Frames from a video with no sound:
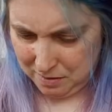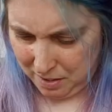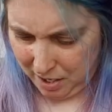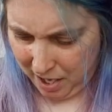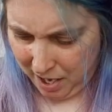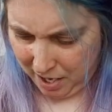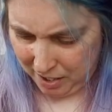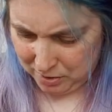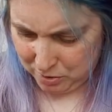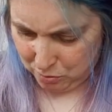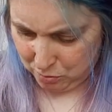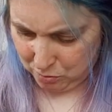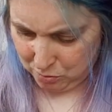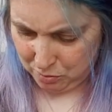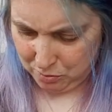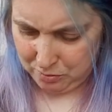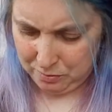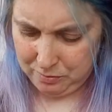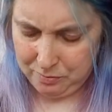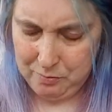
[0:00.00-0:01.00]
at
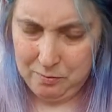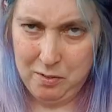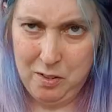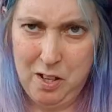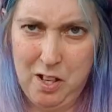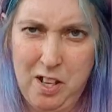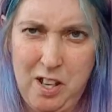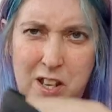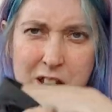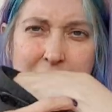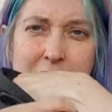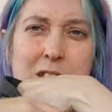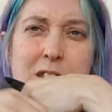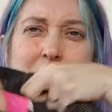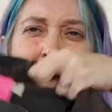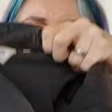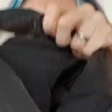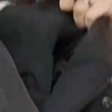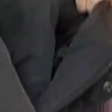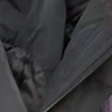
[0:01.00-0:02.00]
all.
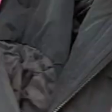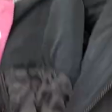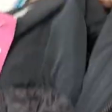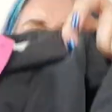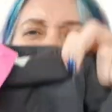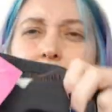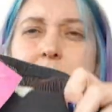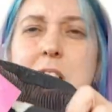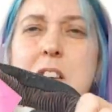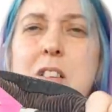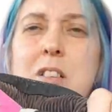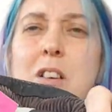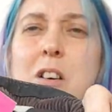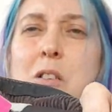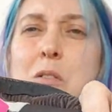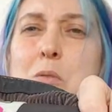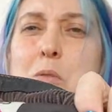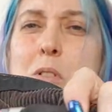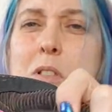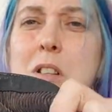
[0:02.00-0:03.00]
It's an
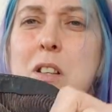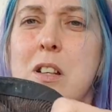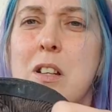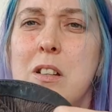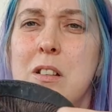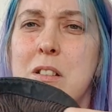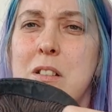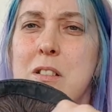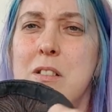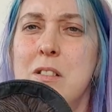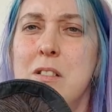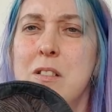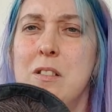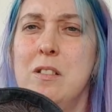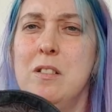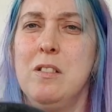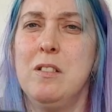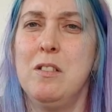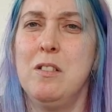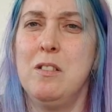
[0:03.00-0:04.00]
older
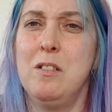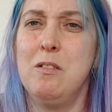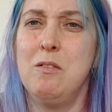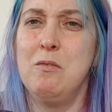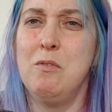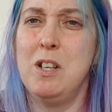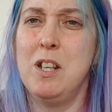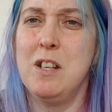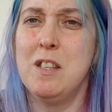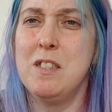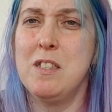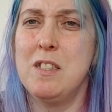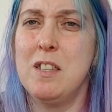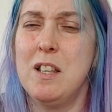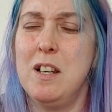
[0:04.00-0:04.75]
Reese